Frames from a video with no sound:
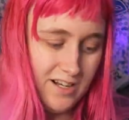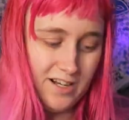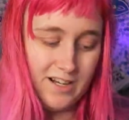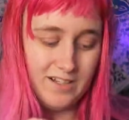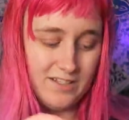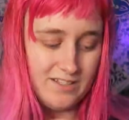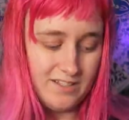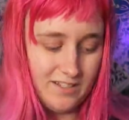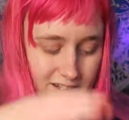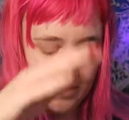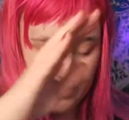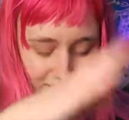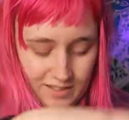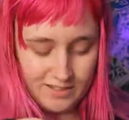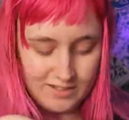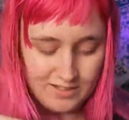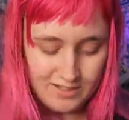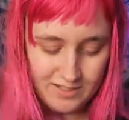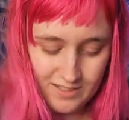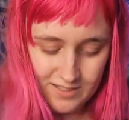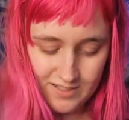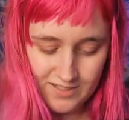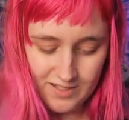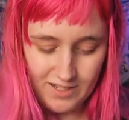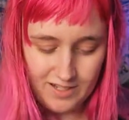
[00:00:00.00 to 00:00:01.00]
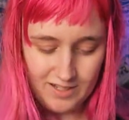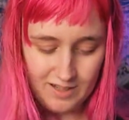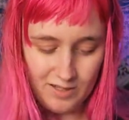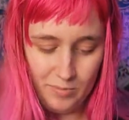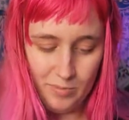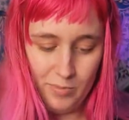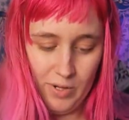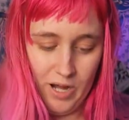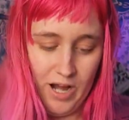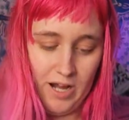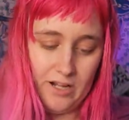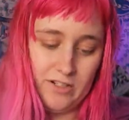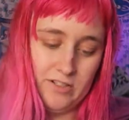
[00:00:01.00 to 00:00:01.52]
I was like, they're gonna stay in the
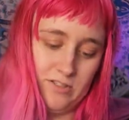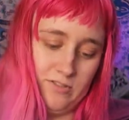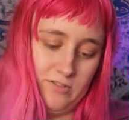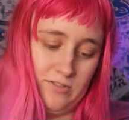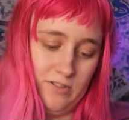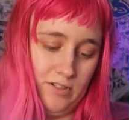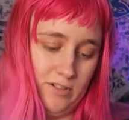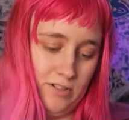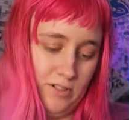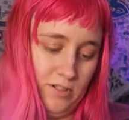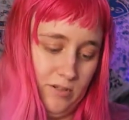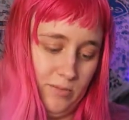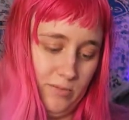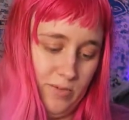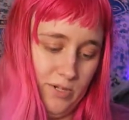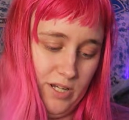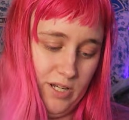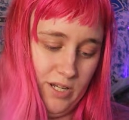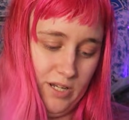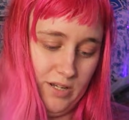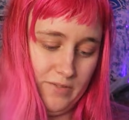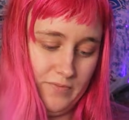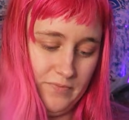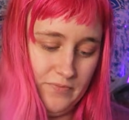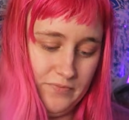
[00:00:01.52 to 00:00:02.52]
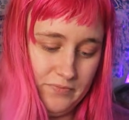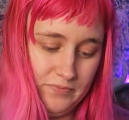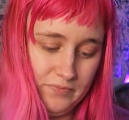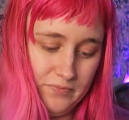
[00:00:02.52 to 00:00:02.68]
box for a little bit.